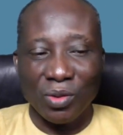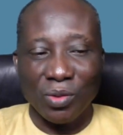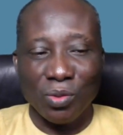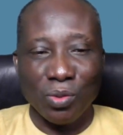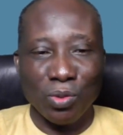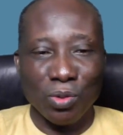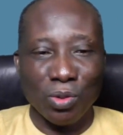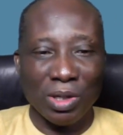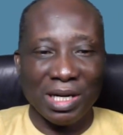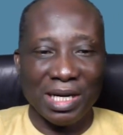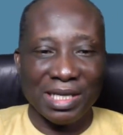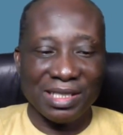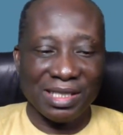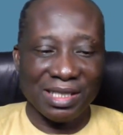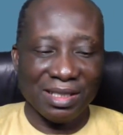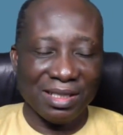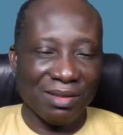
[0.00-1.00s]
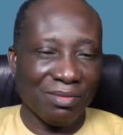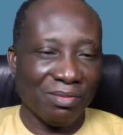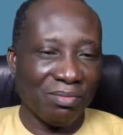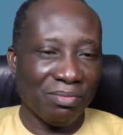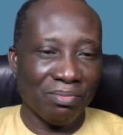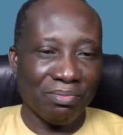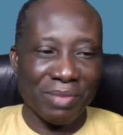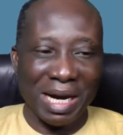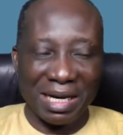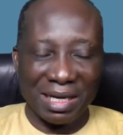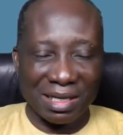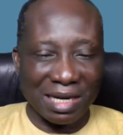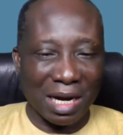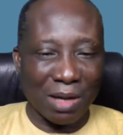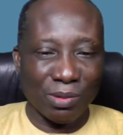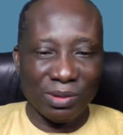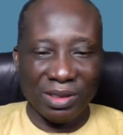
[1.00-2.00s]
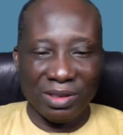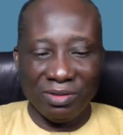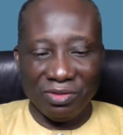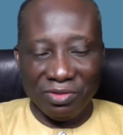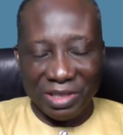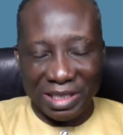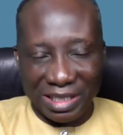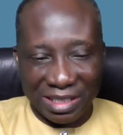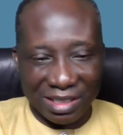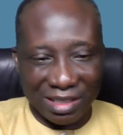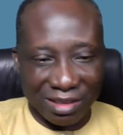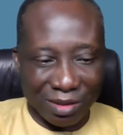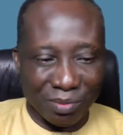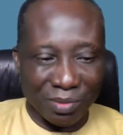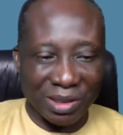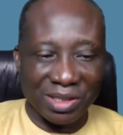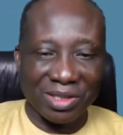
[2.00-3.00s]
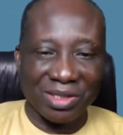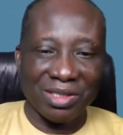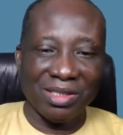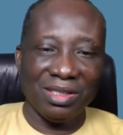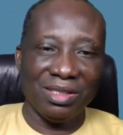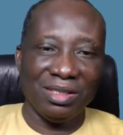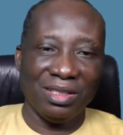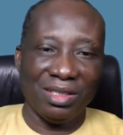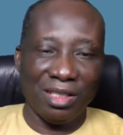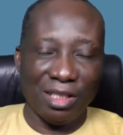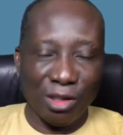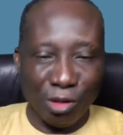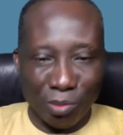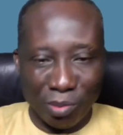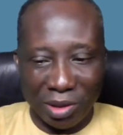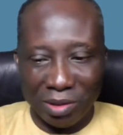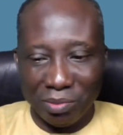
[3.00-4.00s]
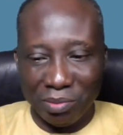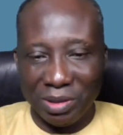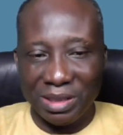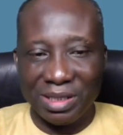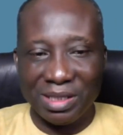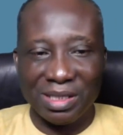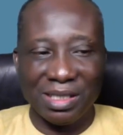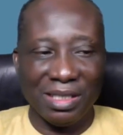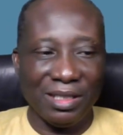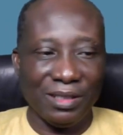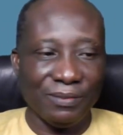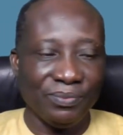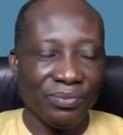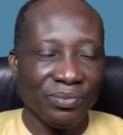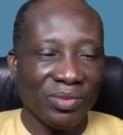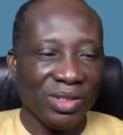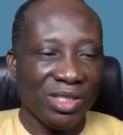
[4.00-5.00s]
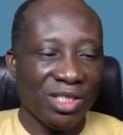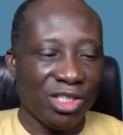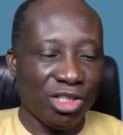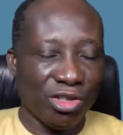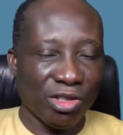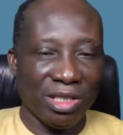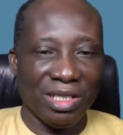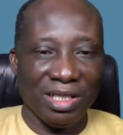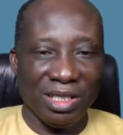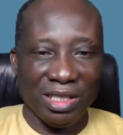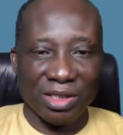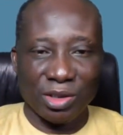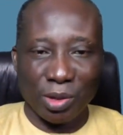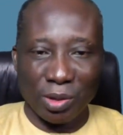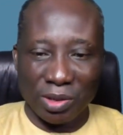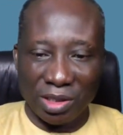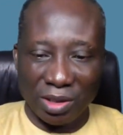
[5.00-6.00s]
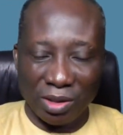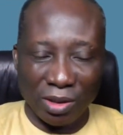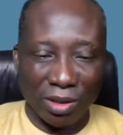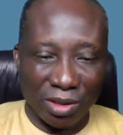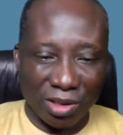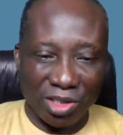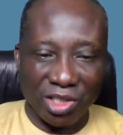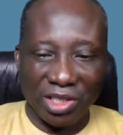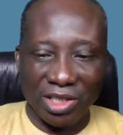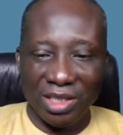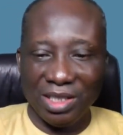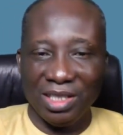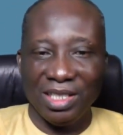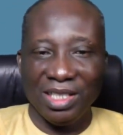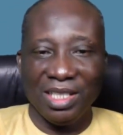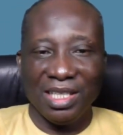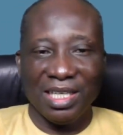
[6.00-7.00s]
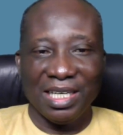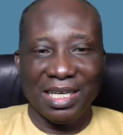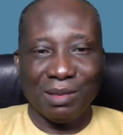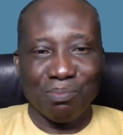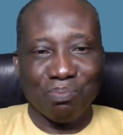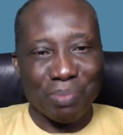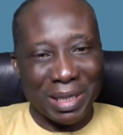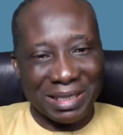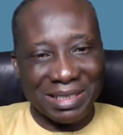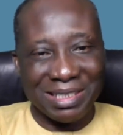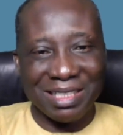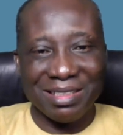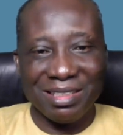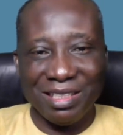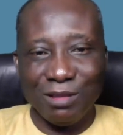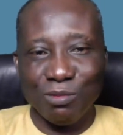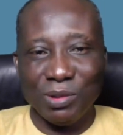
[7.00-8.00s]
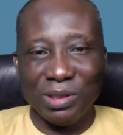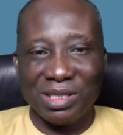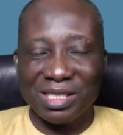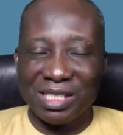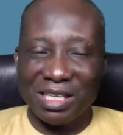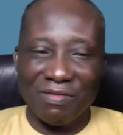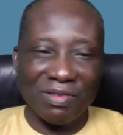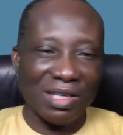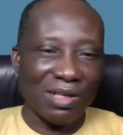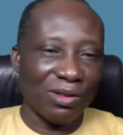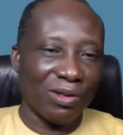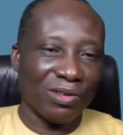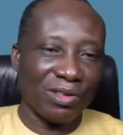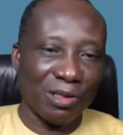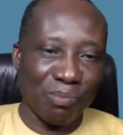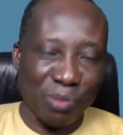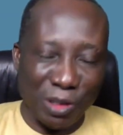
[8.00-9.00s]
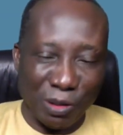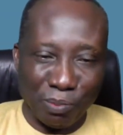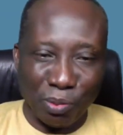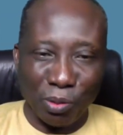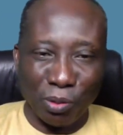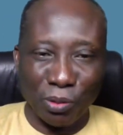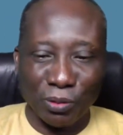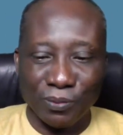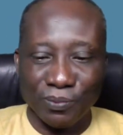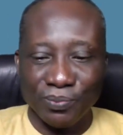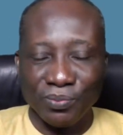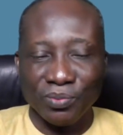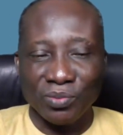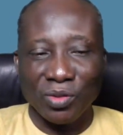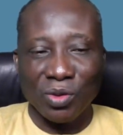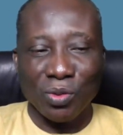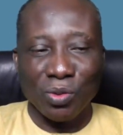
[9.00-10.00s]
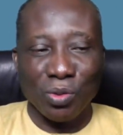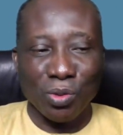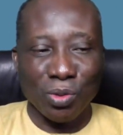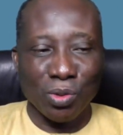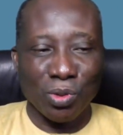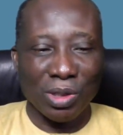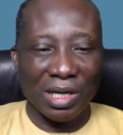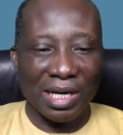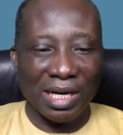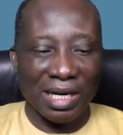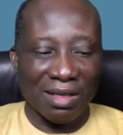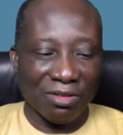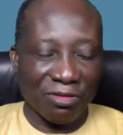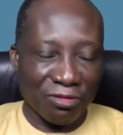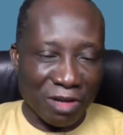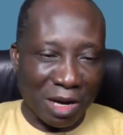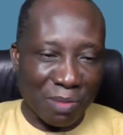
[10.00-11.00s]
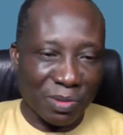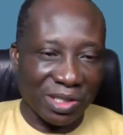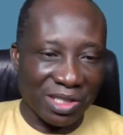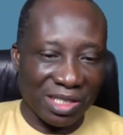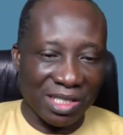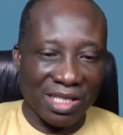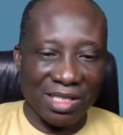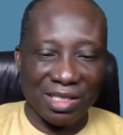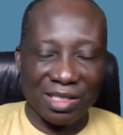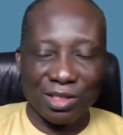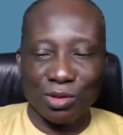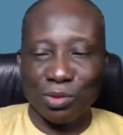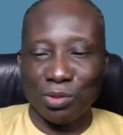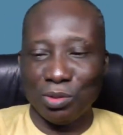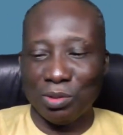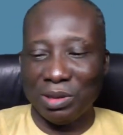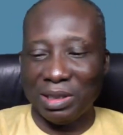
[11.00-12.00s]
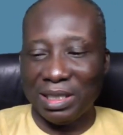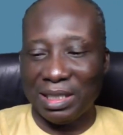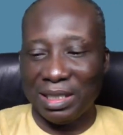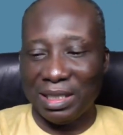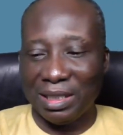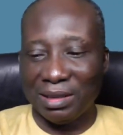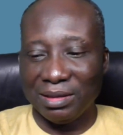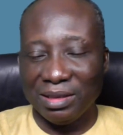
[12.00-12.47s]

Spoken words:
who has background in veterinary medicine, in human medicine, training in toxicology, and partnering with several other people who are pharmacists, who are